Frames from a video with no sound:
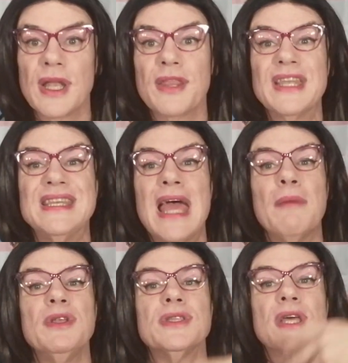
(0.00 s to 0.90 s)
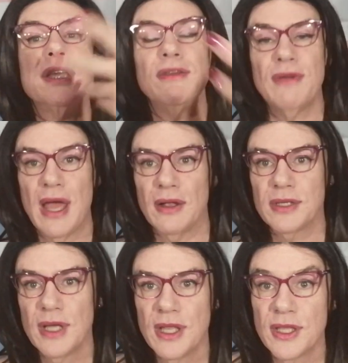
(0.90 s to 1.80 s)
that are the damage they give
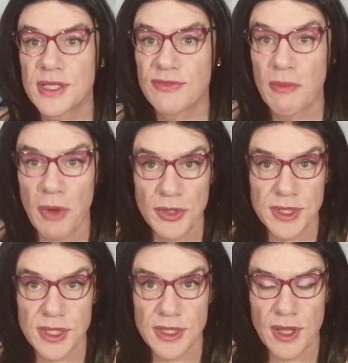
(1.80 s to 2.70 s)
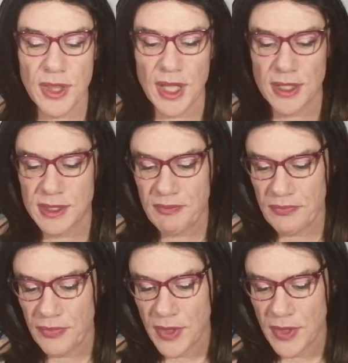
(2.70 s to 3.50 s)
out. This is for monsters and things.